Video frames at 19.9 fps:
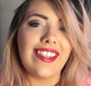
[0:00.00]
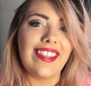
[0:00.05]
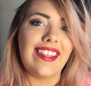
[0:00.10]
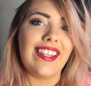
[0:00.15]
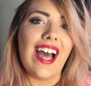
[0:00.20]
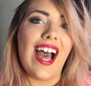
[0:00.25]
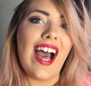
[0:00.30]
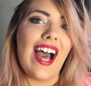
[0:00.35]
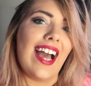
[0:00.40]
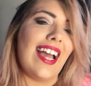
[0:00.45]

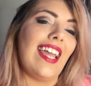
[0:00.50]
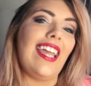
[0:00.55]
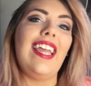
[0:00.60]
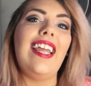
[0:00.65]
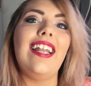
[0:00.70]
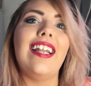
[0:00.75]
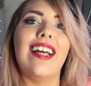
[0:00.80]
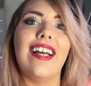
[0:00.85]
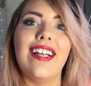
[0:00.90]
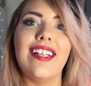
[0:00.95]
the
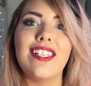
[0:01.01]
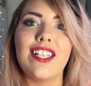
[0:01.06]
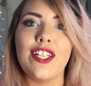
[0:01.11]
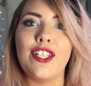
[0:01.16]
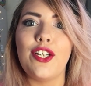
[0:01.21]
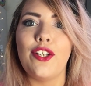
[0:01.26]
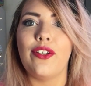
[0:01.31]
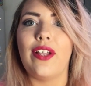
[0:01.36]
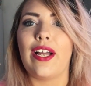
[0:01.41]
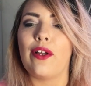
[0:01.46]
hyenas
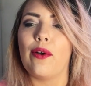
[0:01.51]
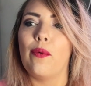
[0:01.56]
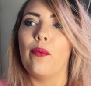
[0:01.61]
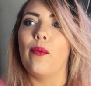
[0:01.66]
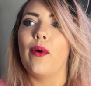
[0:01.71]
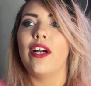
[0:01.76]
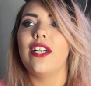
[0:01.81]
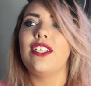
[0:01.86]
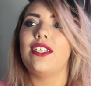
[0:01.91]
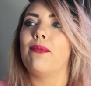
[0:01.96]
to like
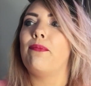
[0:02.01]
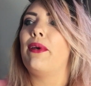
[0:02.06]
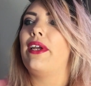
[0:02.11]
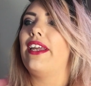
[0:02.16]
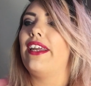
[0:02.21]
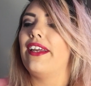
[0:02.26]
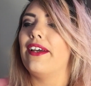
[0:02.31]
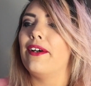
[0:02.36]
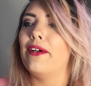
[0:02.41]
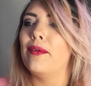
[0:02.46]
worshiping
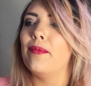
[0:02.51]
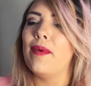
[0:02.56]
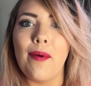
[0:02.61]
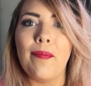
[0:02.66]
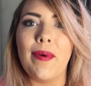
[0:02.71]
him,